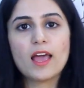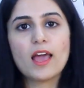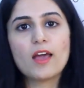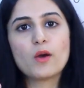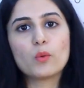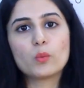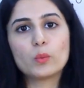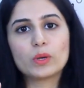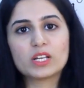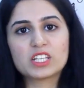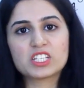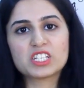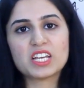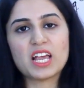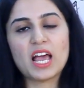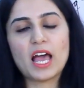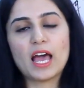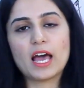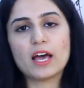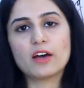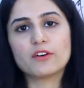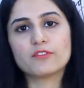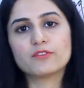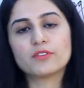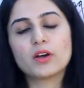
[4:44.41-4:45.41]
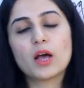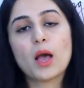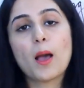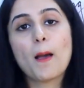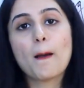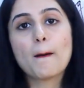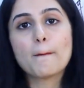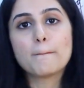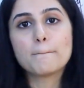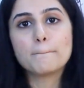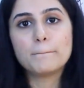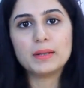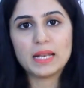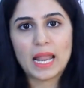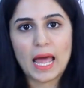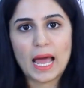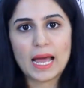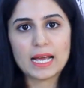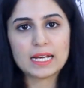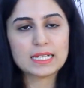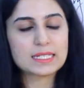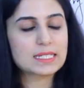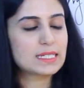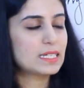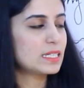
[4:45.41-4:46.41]
which have
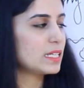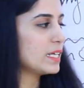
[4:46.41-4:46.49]
blanks in